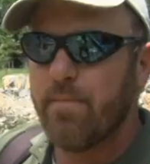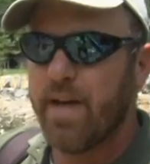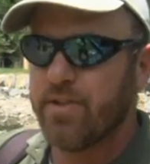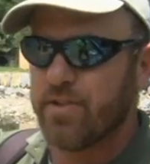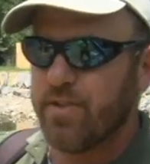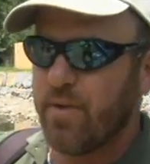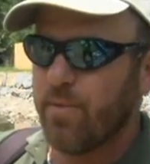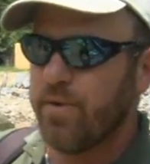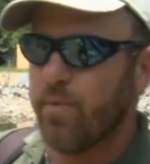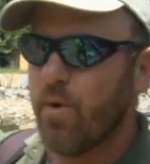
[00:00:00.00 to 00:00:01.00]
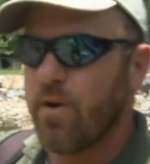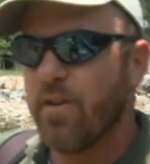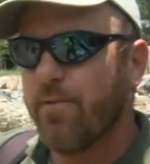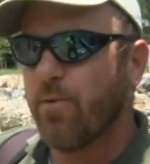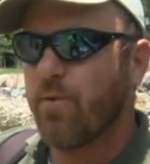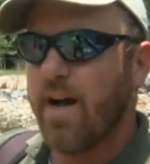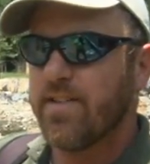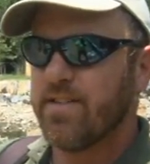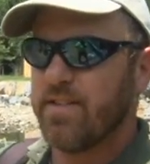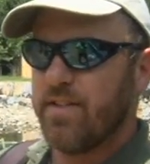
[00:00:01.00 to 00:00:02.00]
bench, so that when the water level
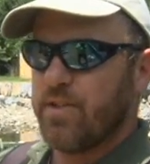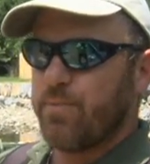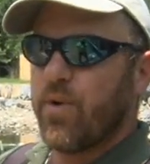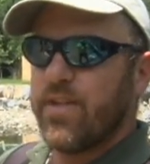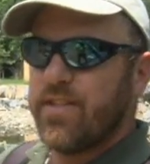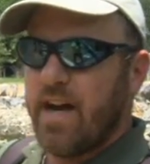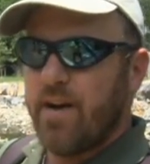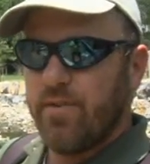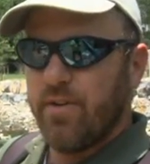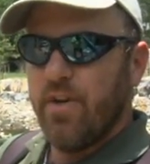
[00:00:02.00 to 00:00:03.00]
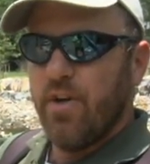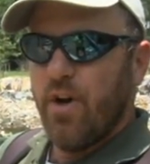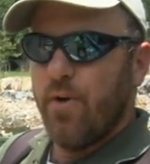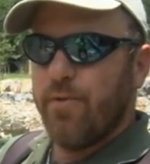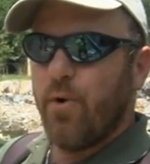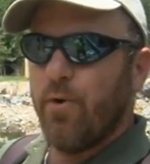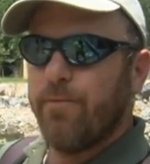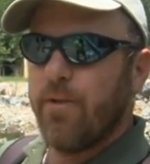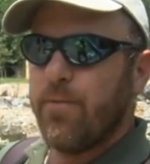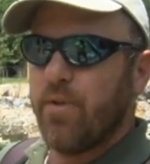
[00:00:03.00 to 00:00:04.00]
rises, it spreads out over the whole
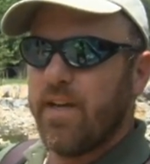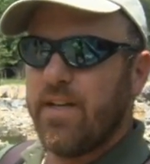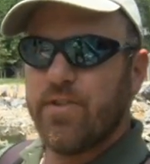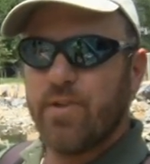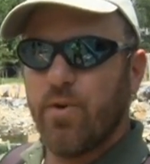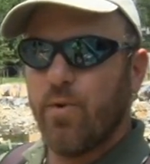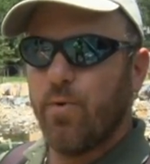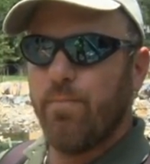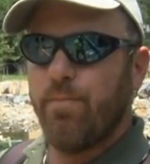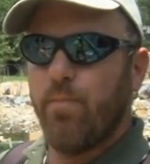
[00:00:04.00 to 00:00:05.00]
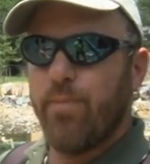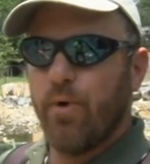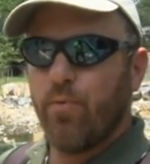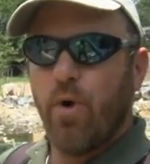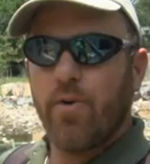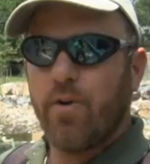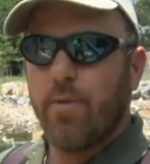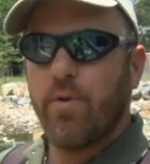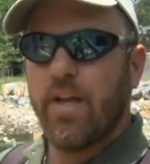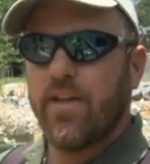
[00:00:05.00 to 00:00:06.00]
floodplain, so it'll both water our
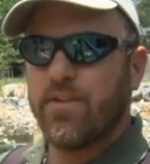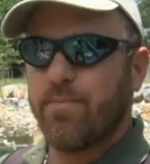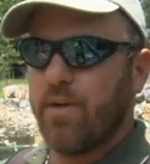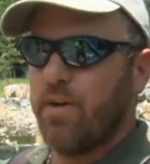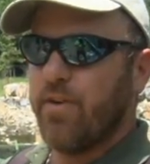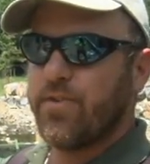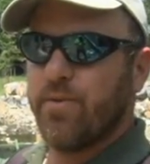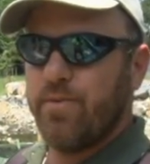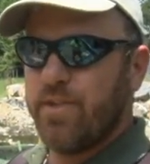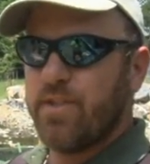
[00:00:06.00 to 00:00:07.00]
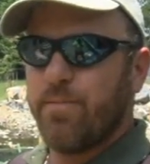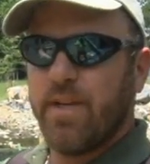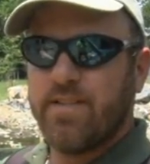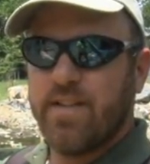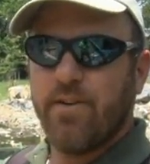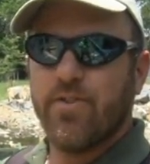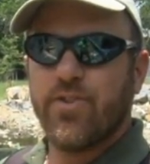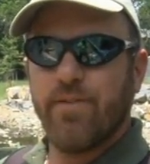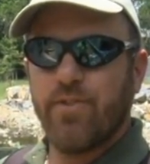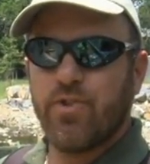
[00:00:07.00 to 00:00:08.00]
plants, but it also dissipates the
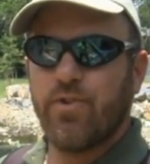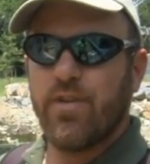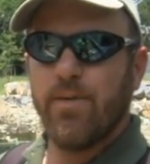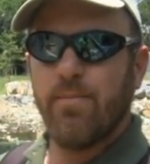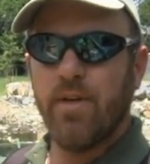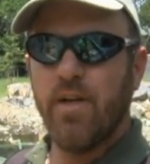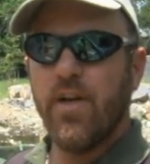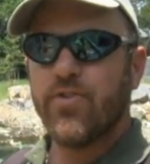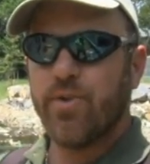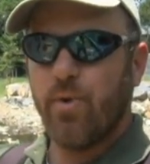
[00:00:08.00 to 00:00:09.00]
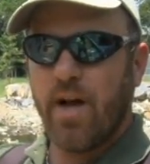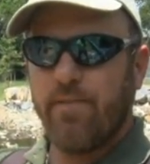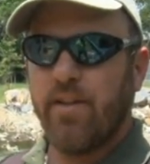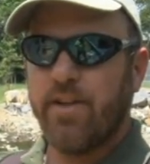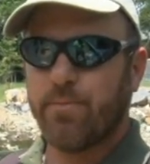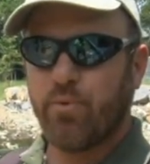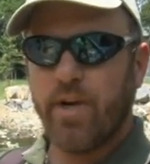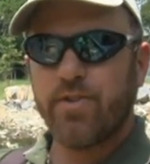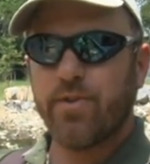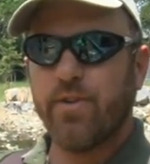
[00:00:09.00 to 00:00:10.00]
energy of the stream, so we'll have less
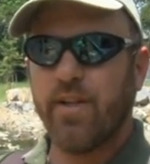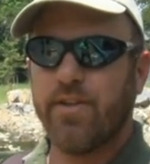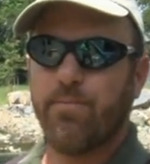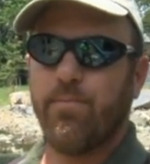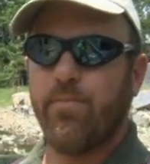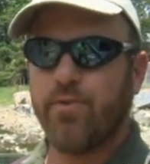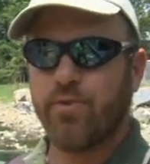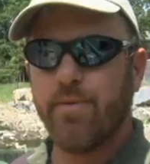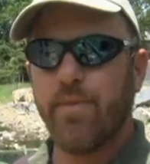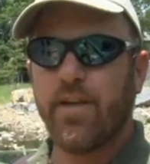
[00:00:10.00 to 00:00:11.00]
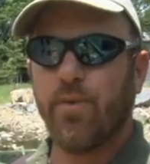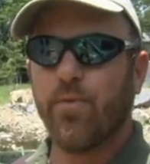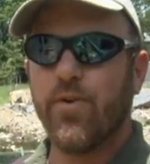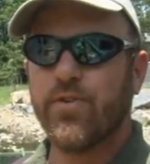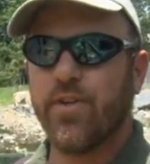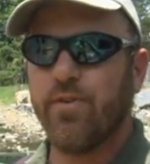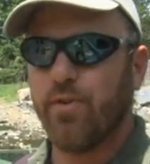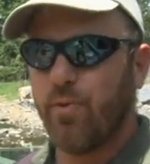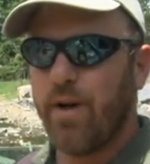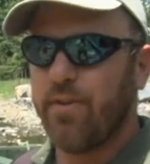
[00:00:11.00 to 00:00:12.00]
pressure and less stream bank erosion
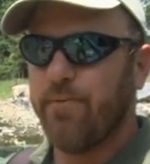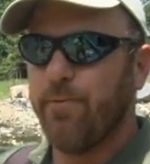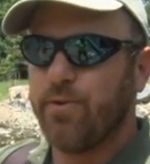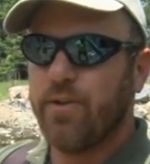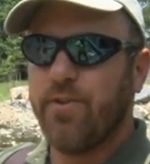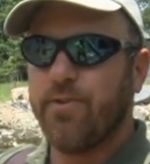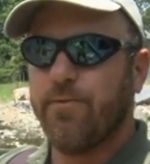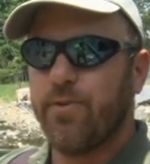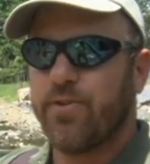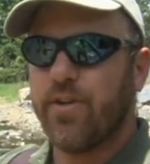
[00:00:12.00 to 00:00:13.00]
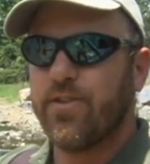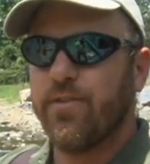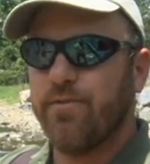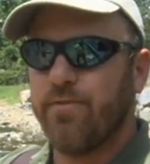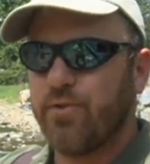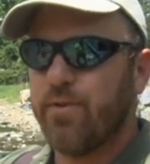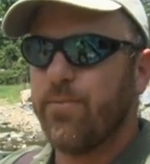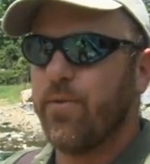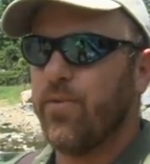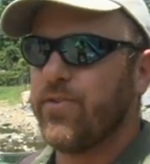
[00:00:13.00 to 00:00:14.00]
throughout the 1,400-foot stretch of stream
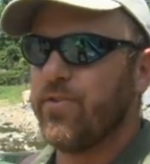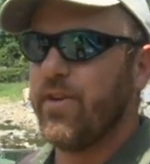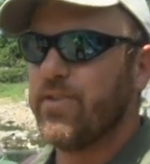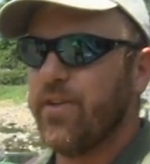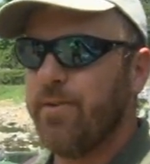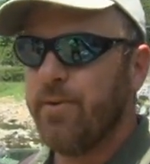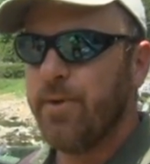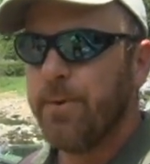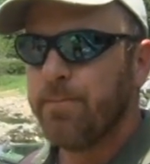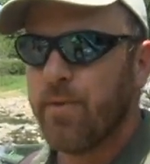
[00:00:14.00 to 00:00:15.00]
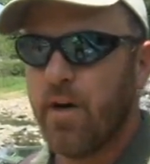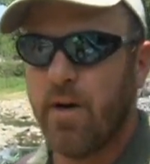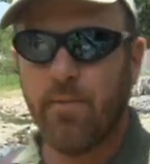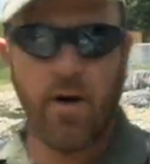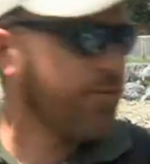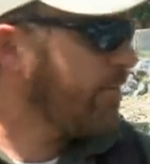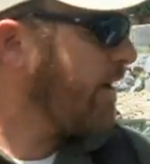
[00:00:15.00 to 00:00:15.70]
restoration. Off to my